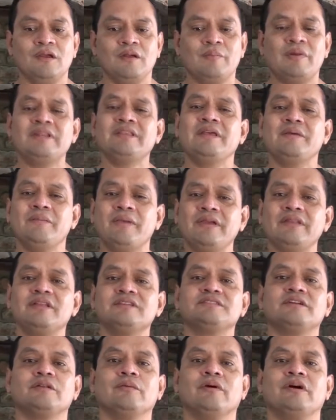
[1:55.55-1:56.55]
But the main
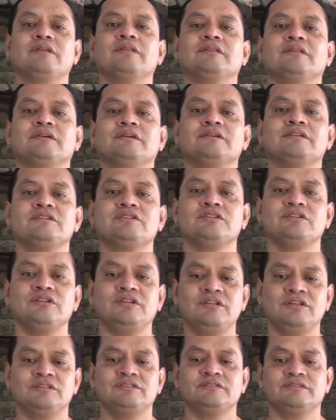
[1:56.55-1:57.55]
disadvantage
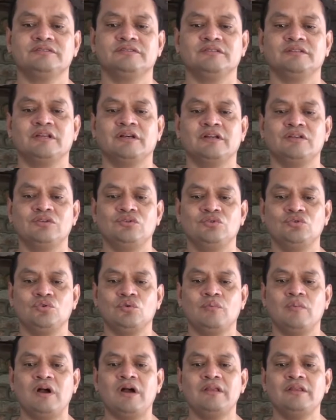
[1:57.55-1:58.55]
is that
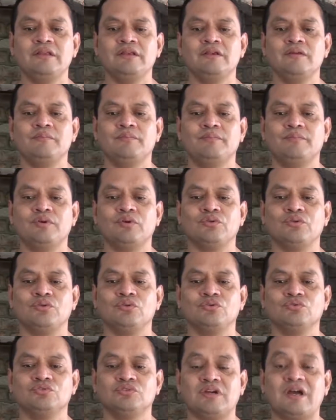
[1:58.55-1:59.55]
your body
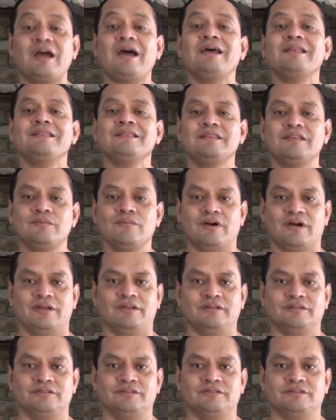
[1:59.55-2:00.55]
produces
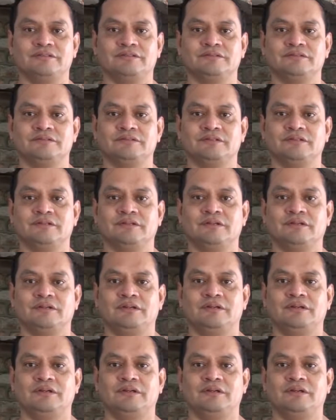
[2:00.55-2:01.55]
antibodies,
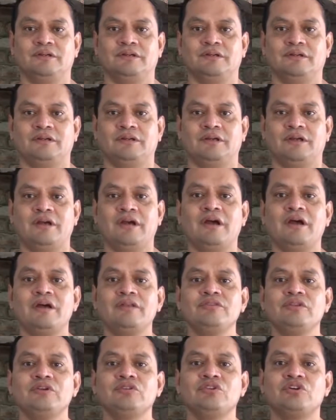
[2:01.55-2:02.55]
and the